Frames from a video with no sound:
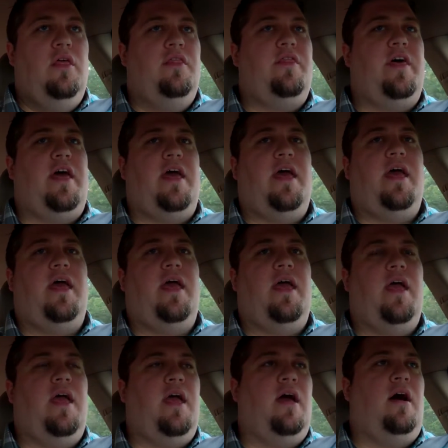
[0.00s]

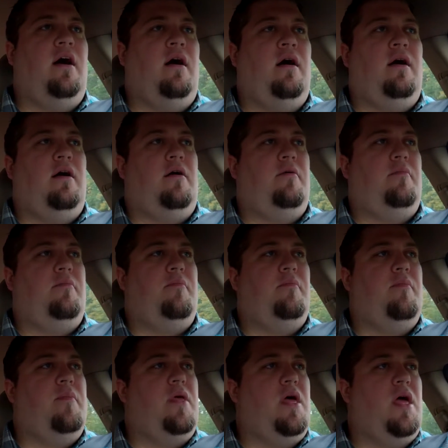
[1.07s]
They
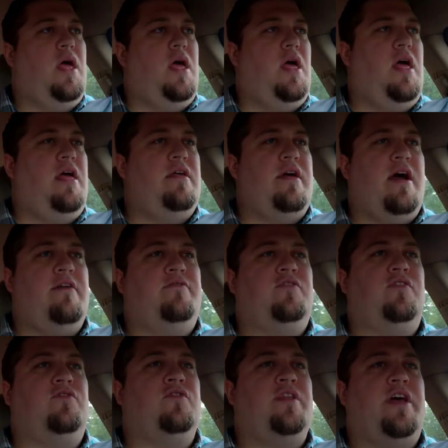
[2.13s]
have
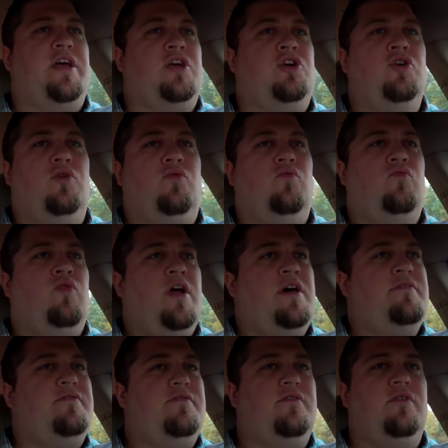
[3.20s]
just good
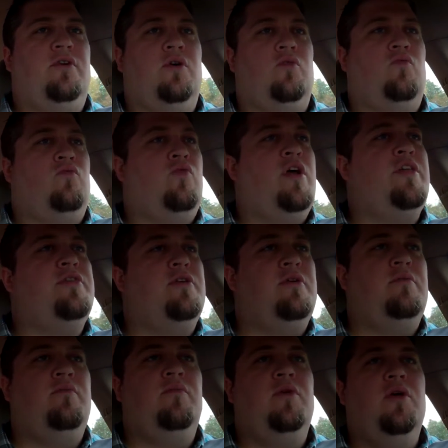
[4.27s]
riffs, good
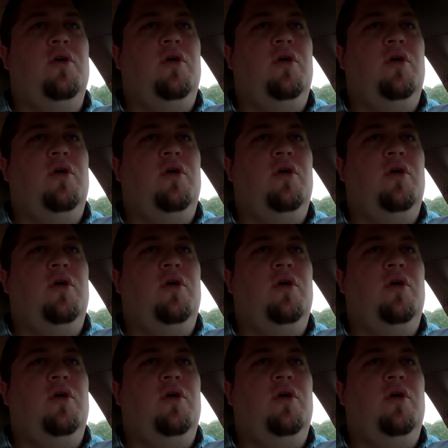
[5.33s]
rhythm,